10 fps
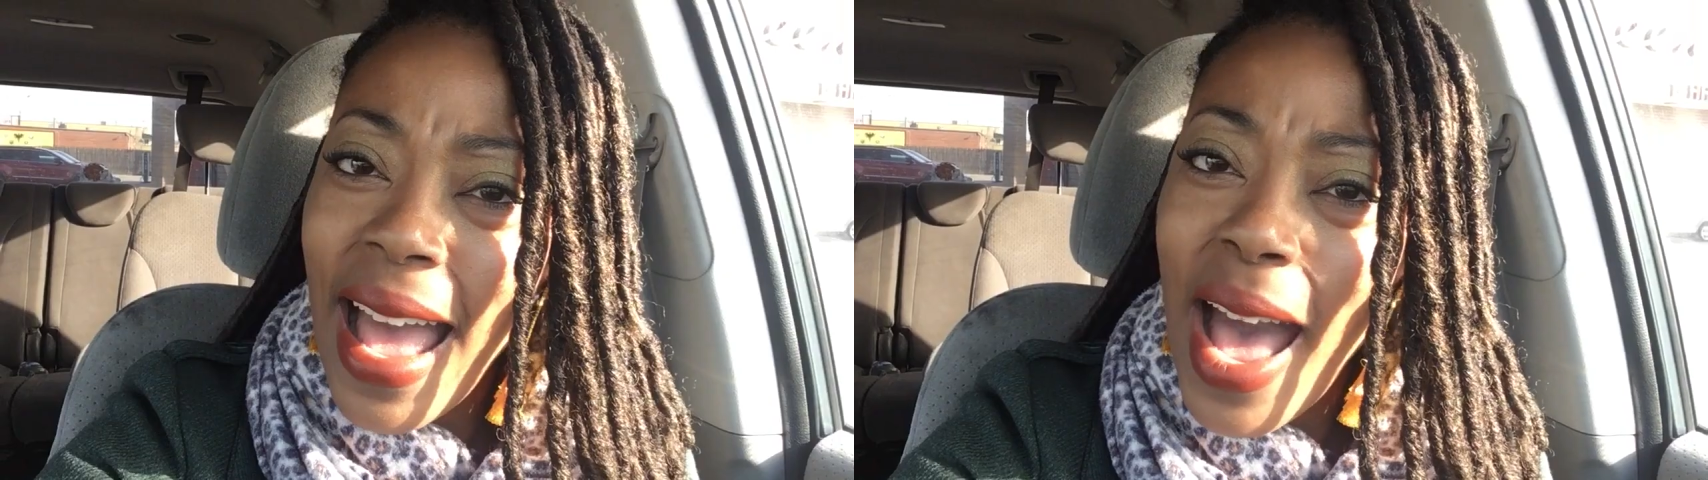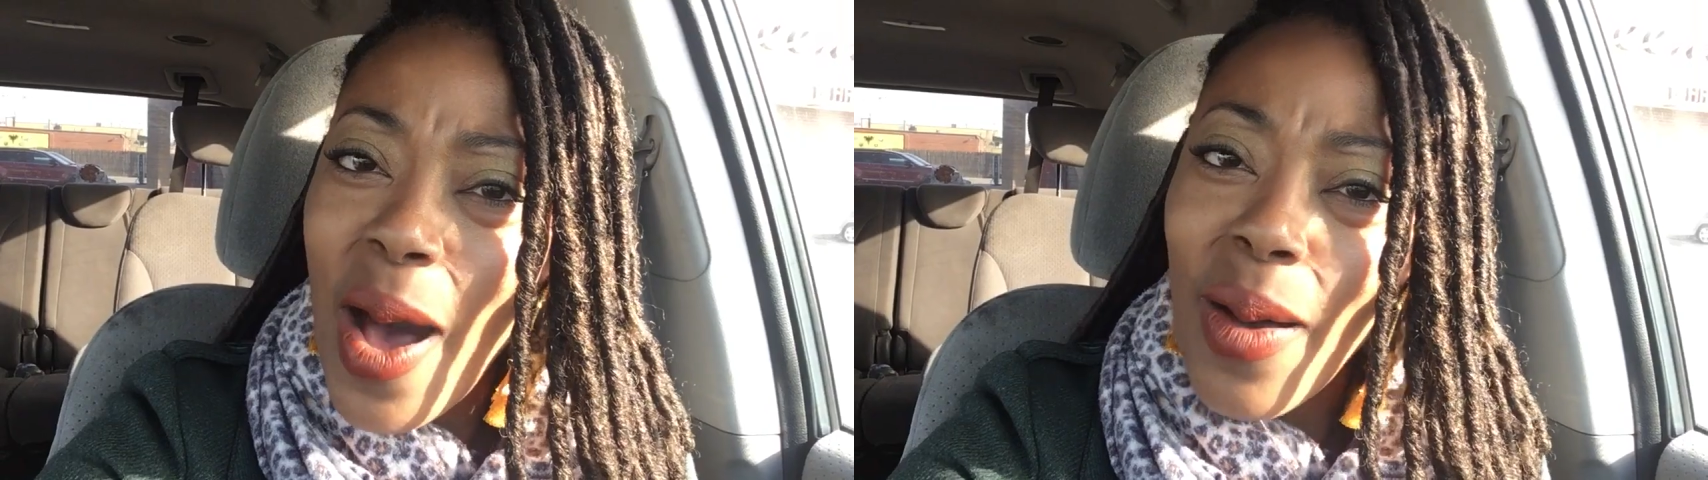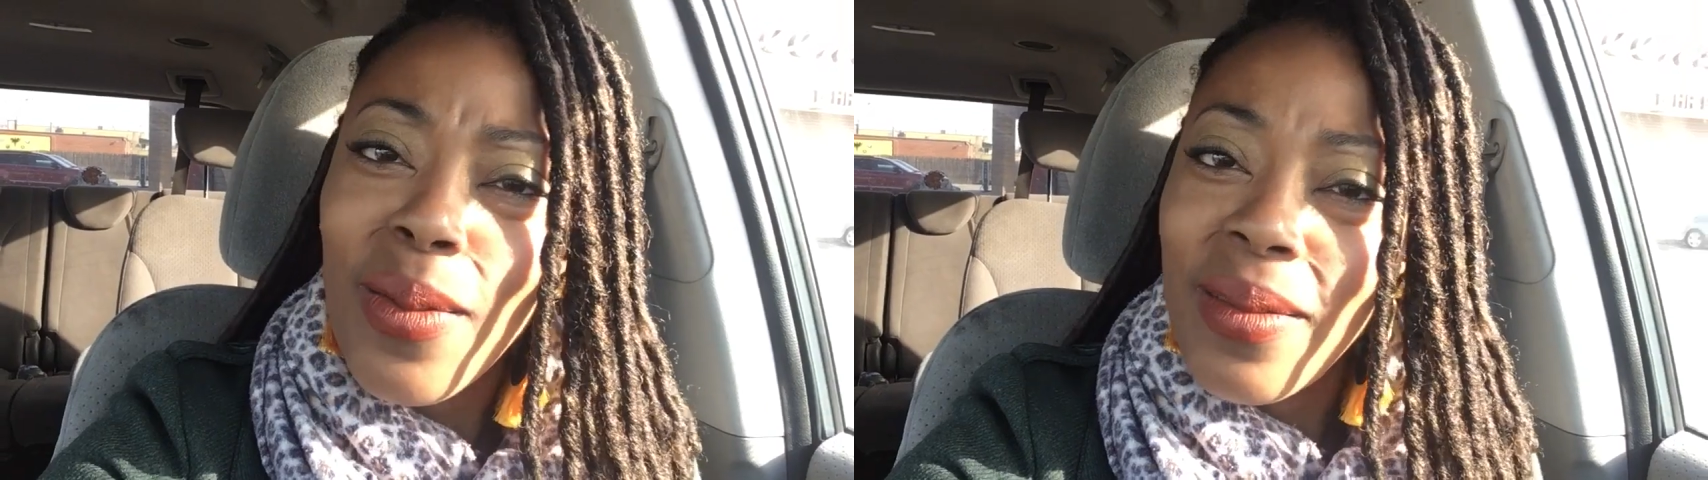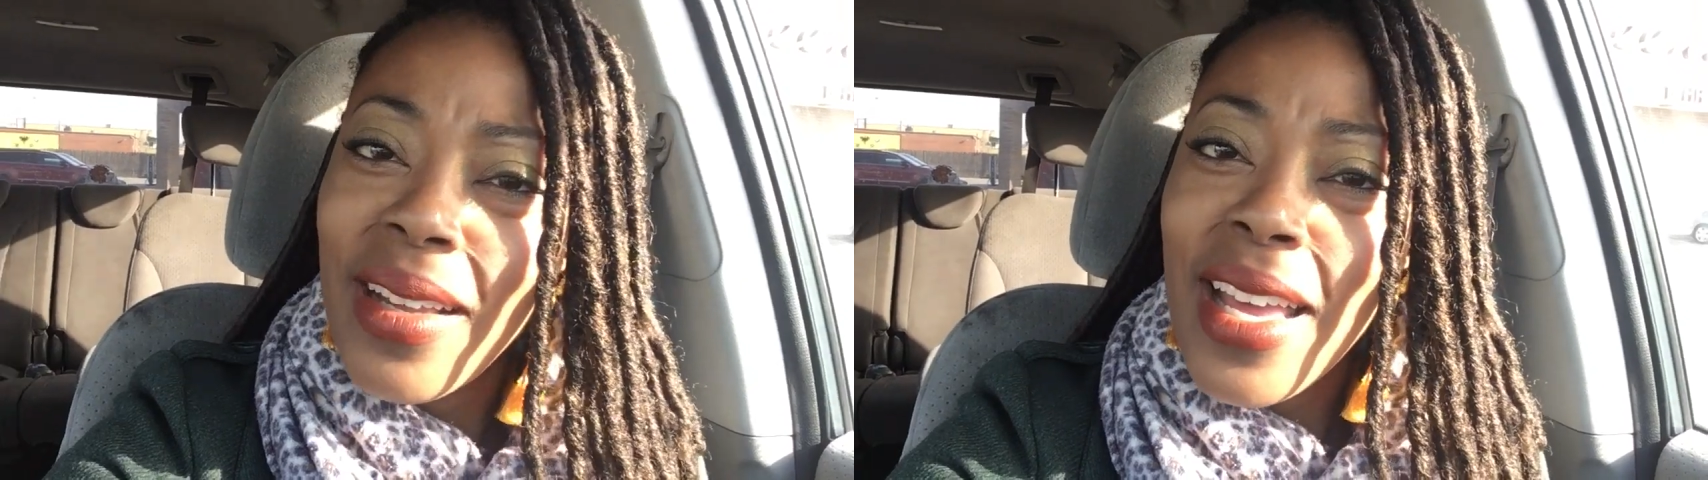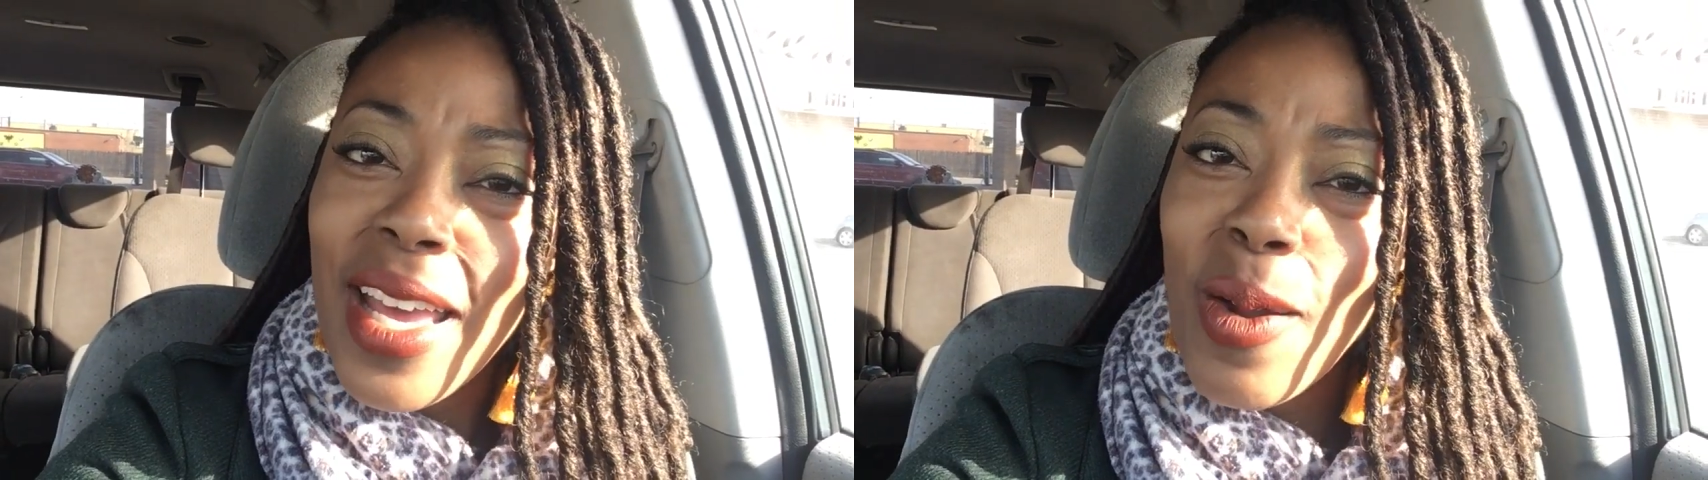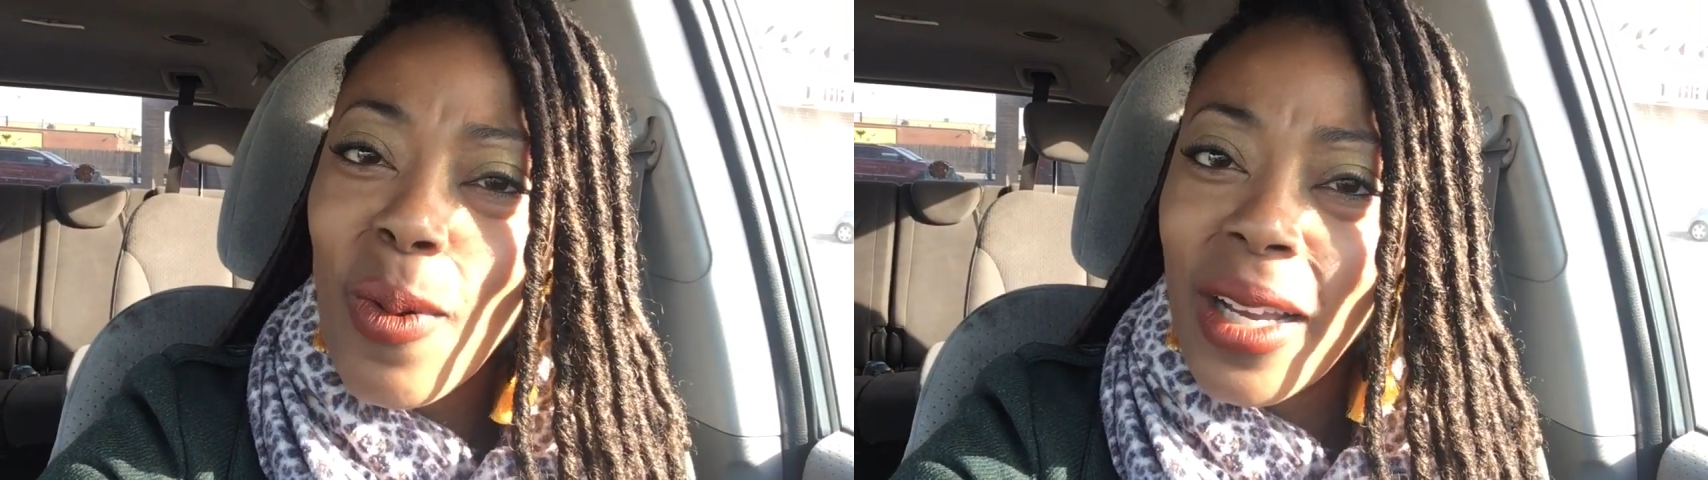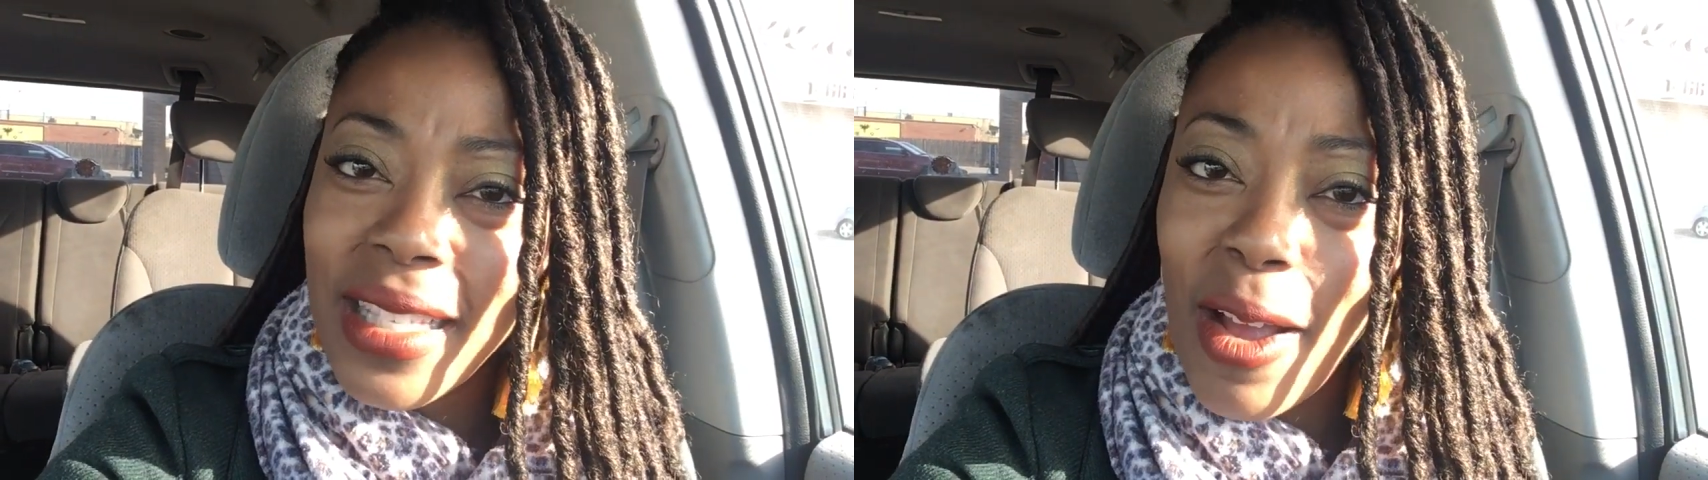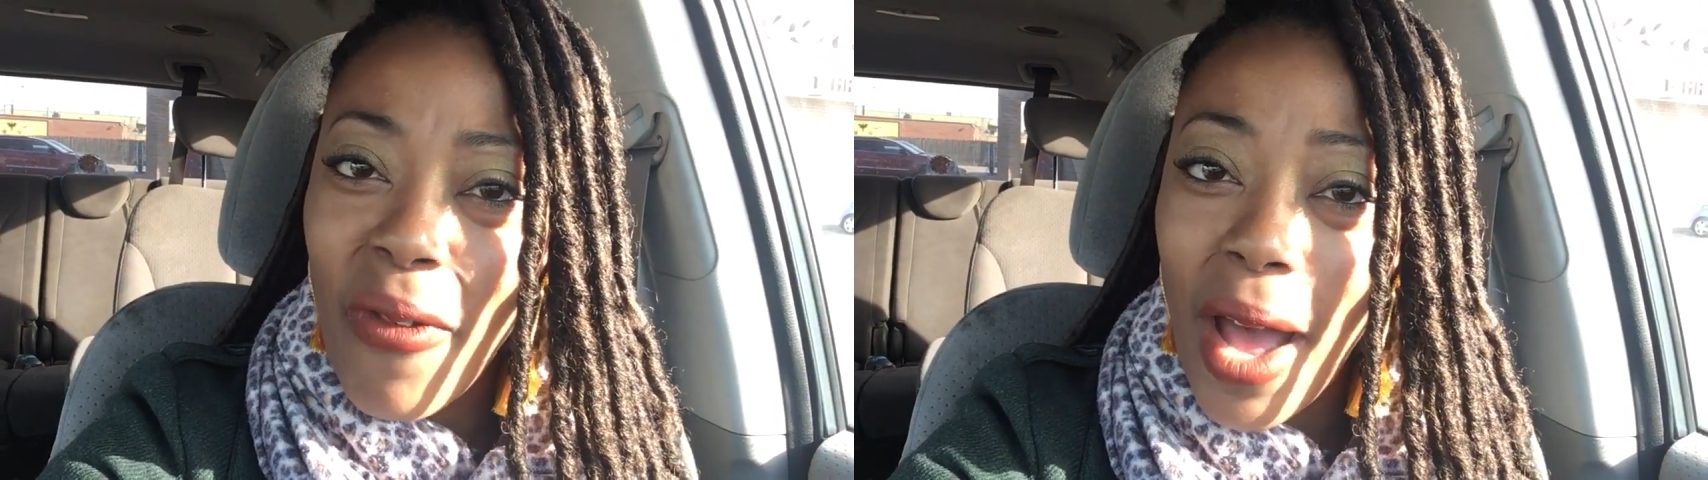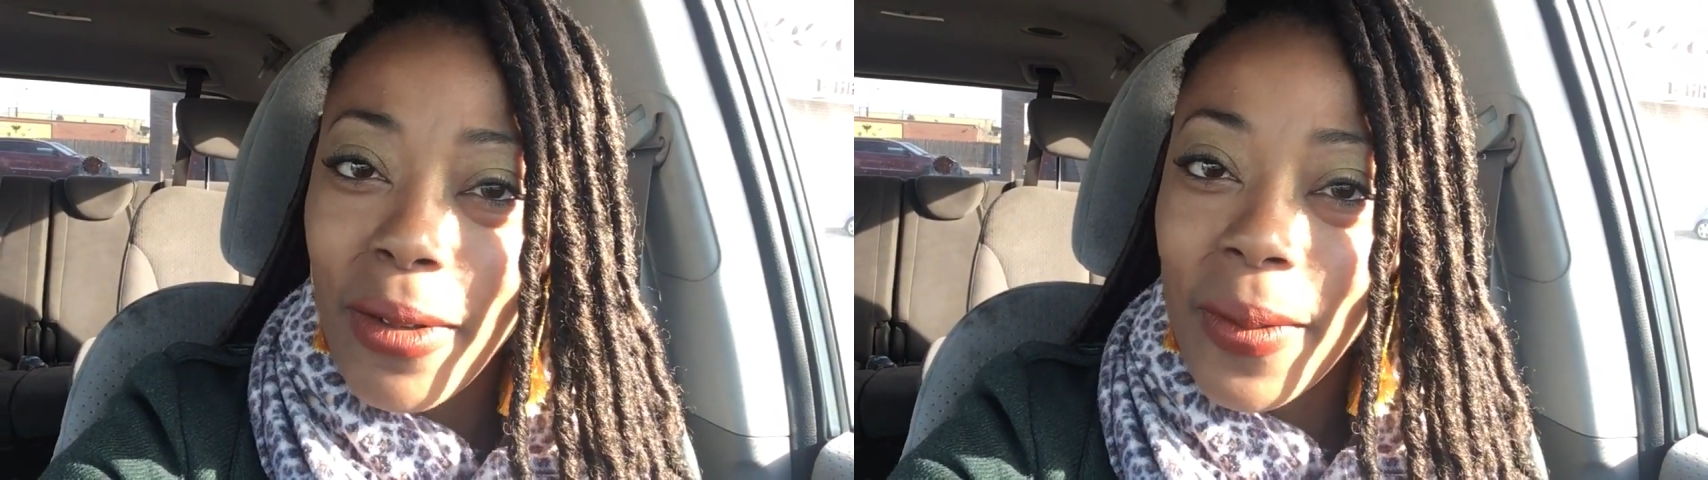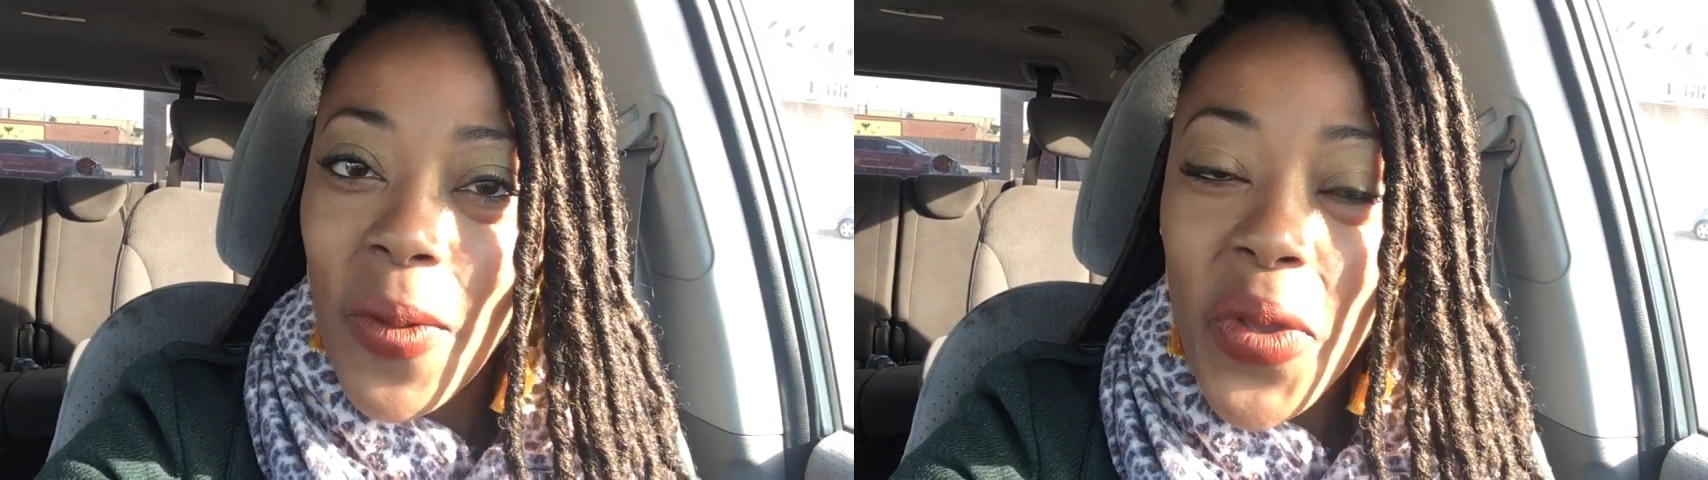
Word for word: how it'll work itself out.